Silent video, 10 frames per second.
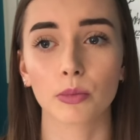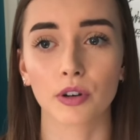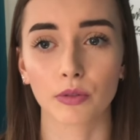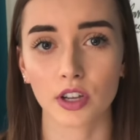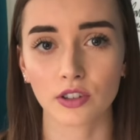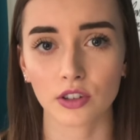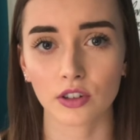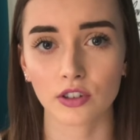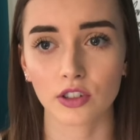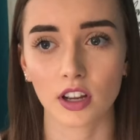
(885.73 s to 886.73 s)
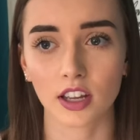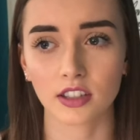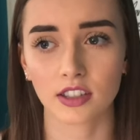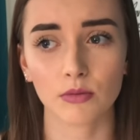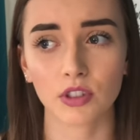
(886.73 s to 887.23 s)
bit of research,
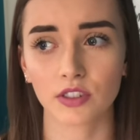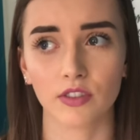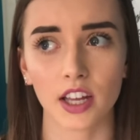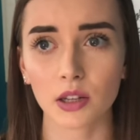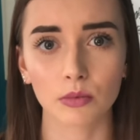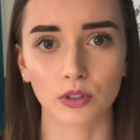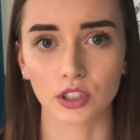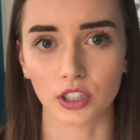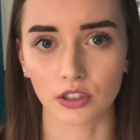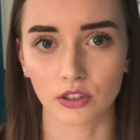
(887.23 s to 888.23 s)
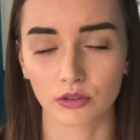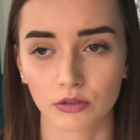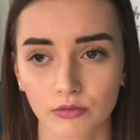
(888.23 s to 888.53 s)
and see what's available to you.